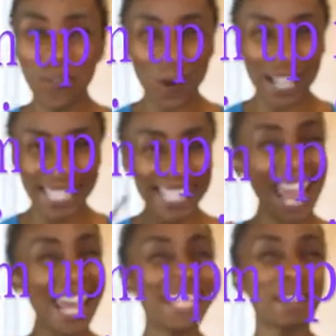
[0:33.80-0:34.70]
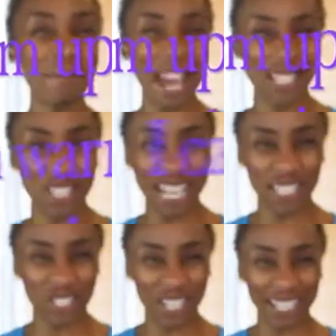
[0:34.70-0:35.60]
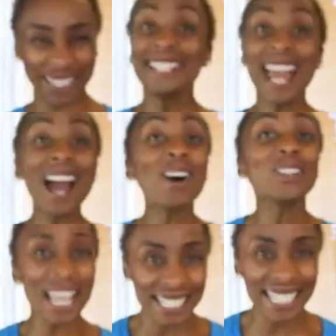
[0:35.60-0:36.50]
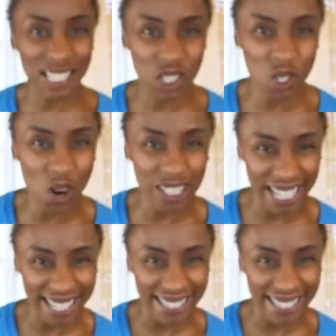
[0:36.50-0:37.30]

voice, and imagination. Now let's get started.